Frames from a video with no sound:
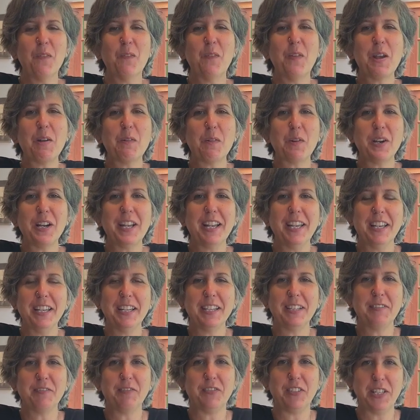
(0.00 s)
We were
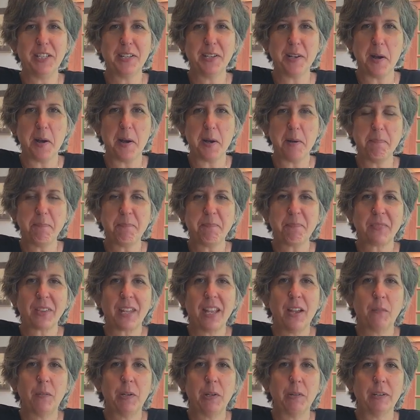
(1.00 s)
in Vietnam.
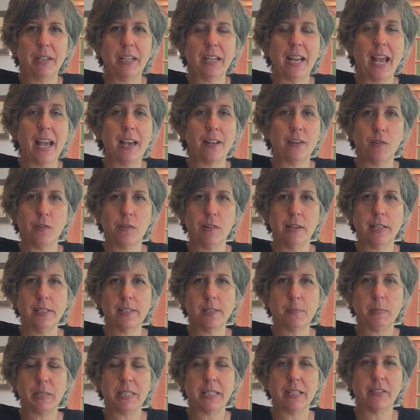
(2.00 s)
We were in Hanoi
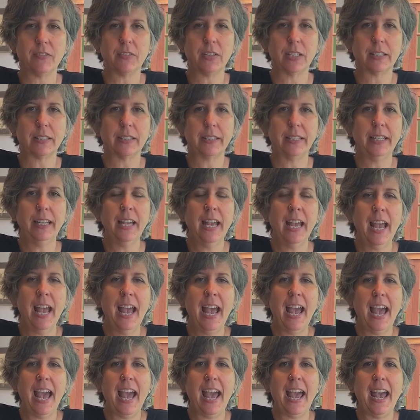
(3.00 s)
specifically.
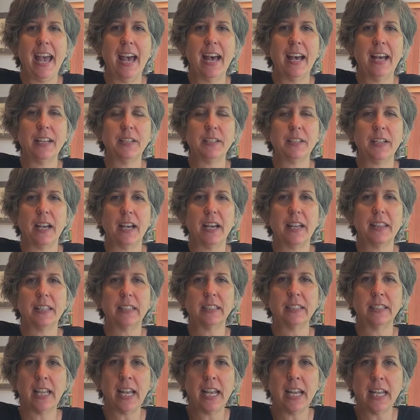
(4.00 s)
And uh, the
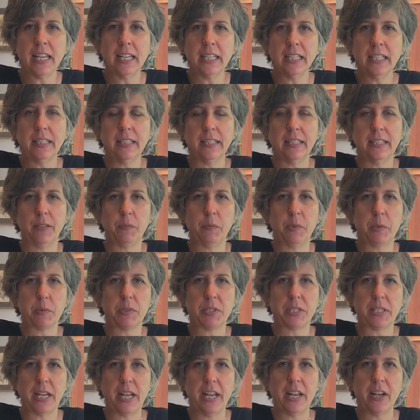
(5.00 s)
lane that we were
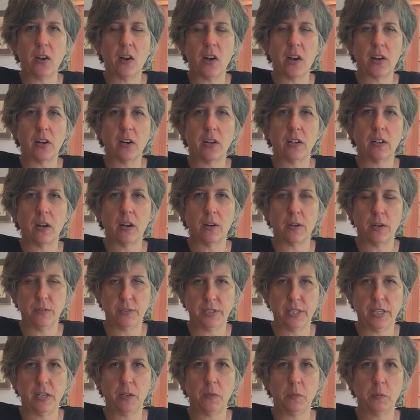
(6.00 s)
staying on, our, our
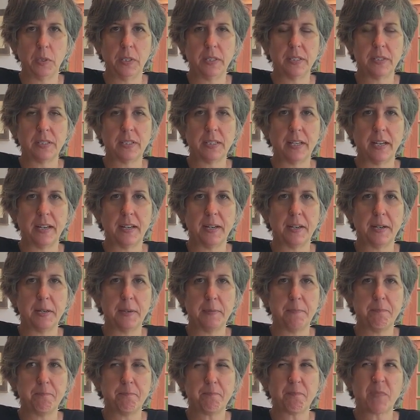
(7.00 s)
hotel was
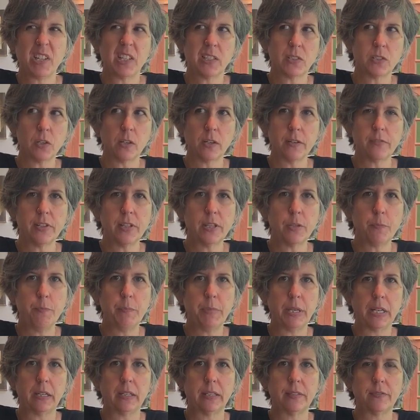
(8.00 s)
um, sort of in the
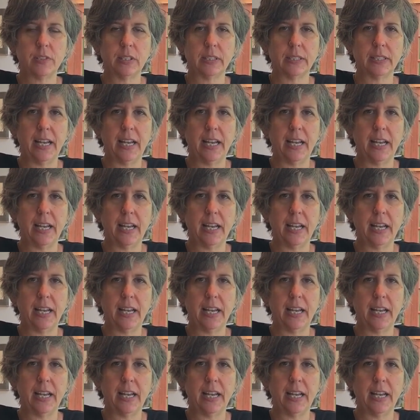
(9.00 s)
middle of the